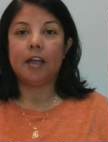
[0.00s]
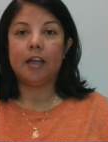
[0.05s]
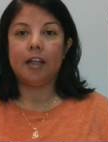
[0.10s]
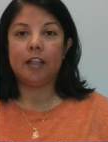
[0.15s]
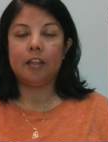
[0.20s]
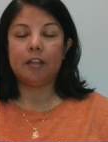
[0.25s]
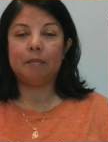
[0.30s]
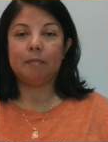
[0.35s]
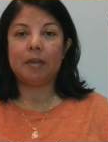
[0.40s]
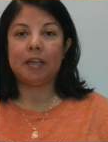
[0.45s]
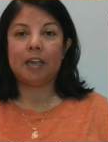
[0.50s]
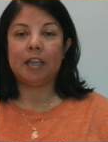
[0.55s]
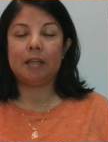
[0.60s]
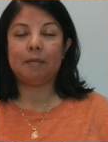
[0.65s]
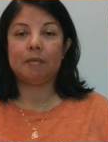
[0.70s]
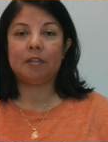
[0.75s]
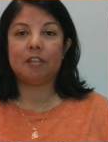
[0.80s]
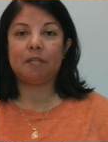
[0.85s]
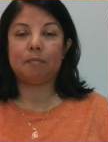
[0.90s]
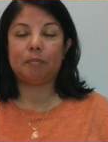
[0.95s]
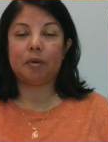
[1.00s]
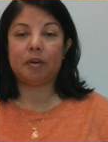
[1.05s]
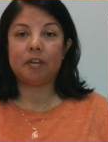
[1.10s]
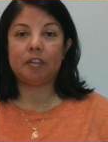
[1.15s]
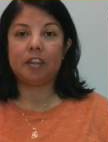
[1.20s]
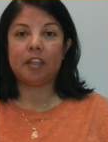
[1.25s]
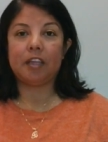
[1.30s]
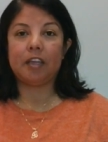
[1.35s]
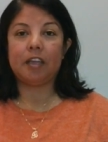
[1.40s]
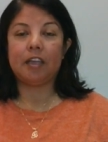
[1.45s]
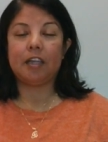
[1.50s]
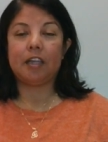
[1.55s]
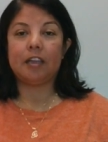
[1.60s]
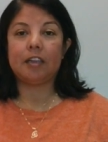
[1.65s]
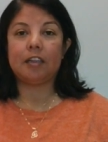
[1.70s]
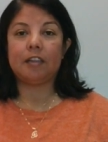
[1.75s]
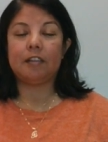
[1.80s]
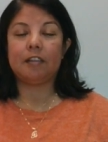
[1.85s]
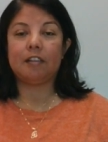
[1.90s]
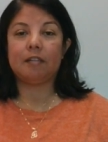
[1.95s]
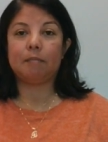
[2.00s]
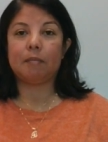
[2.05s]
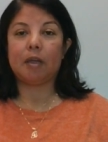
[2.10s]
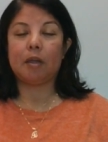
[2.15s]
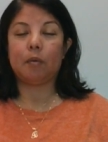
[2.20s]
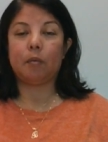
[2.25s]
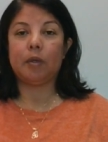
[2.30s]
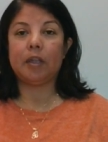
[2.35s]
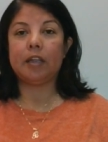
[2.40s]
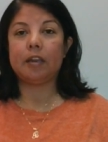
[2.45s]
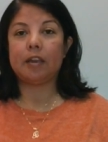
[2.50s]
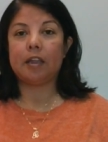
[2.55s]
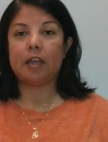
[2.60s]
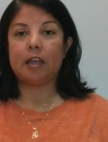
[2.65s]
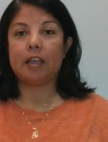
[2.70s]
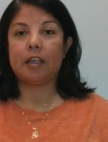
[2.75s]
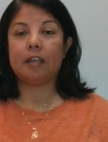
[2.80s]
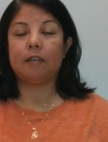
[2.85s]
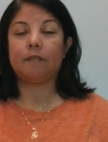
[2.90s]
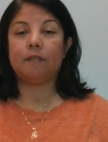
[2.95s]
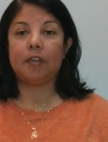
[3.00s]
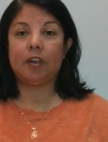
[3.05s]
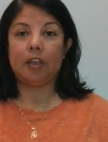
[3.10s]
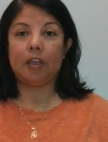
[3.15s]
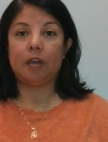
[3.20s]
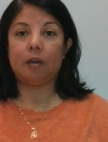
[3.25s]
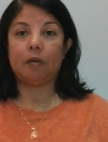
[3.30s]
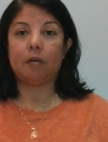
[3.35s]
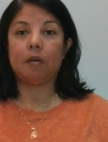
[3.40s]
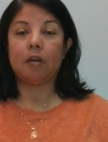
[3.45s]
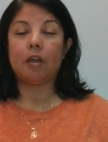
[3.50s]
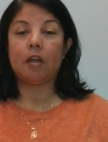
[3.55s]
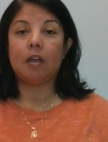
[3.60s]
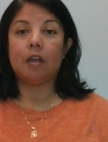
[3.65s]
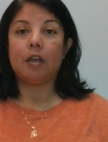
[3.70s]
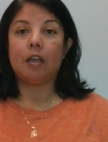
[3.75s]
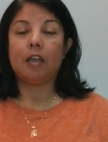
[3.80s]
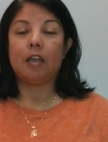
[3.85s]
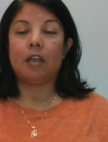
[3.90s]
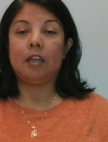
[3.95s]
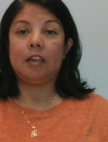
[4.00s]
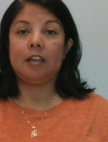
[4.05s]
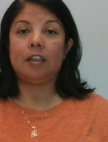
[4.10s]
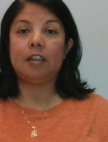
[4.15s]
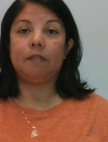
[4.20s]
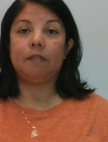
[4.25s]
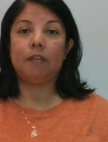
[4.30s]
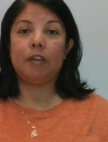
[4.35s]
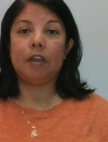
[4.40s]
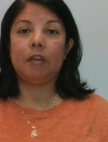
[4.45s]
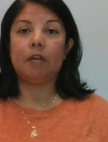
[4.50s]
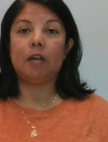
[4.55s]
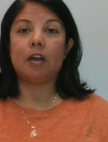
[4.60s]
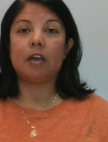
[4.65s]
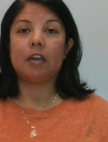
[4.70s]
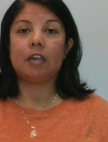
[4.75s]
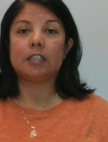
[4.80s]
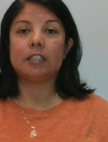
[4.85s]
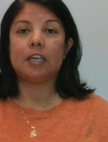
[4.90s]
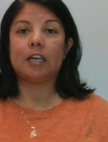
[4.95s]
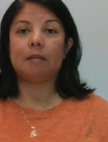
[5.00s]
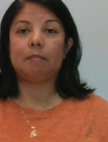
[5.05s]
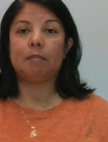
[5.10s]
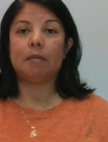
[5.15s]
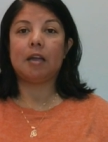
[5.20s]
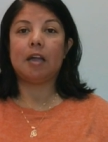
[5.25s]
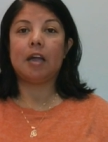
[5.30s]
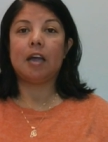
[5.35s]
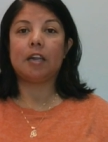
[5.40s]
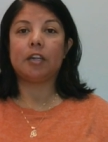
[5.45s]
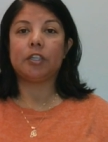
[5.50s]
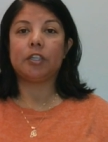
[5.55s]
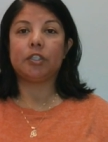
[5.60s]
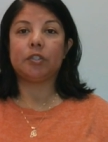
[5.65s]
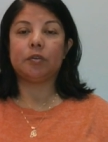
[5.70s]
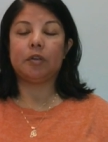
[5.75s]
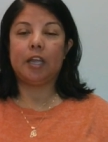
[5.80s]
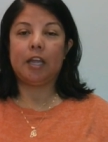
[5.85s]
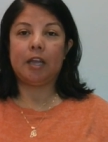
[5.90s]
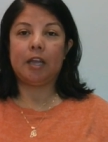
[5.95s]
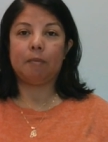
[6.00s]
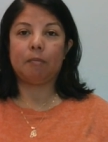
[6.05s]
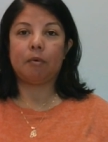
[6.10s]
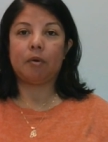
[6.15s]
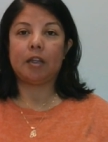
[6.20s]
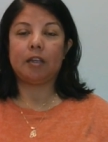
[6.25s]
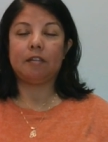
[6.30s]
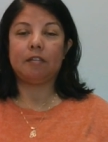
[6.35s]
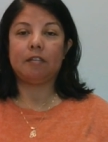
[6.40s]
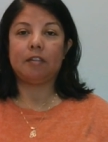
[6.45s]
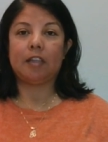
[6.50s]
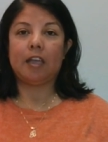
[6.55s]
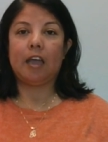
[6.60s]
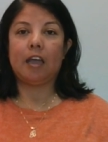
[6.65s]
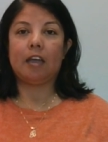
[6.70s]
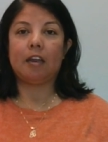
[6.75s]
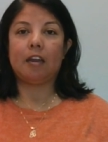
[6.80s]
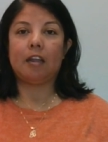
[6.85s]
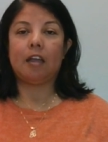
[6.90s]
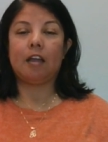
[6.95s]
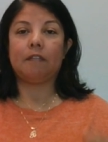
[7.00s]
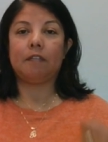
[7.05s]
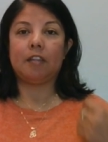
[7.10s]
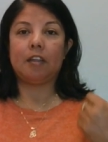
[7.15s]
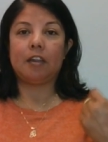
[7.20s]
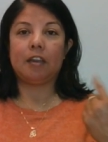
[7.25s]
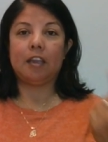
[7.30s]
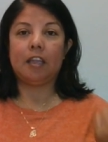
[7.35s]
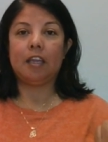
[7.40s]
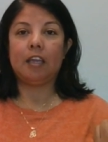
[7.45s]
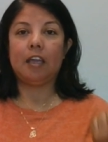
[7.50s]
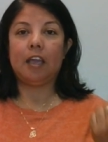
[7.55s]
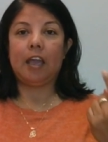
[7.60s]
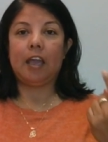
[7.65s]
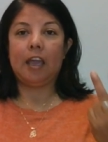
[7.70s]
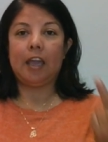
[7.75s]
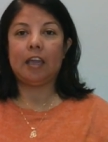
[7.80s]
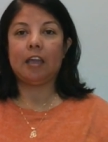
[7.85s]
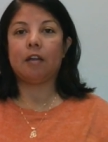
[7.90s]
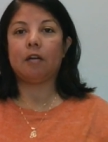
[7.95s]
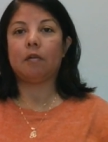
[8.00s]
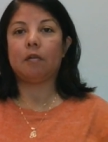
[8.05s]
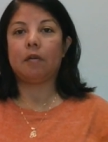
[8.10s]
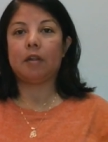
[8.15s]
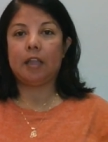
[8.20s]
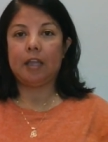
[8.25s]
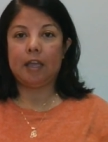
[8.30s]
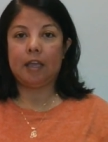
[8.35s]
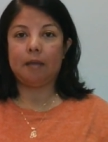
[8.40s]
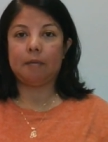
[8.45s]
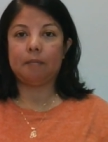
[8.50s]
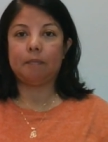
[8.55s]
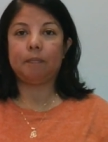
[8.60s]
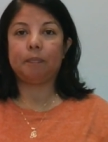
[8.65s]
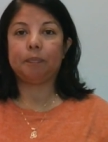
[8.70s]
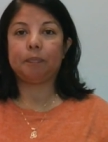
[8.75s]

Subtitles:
Hello, my name is Bertha, and this is my week 9 video. In this video, I'm going to talk about how to do an MRI scan of the knee, ankle, and hip.